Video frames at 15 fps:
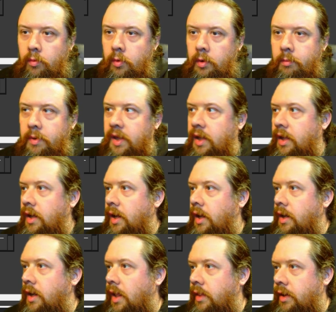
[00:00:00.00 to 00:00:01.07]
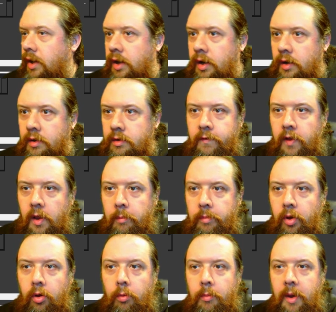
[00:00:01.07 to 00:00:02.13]
would be another fill up
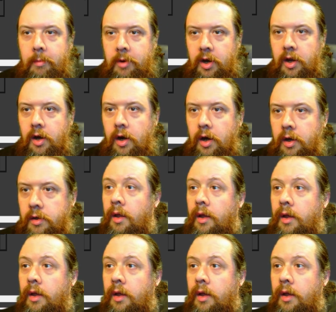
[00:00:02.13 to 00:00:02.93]
a whole memory card.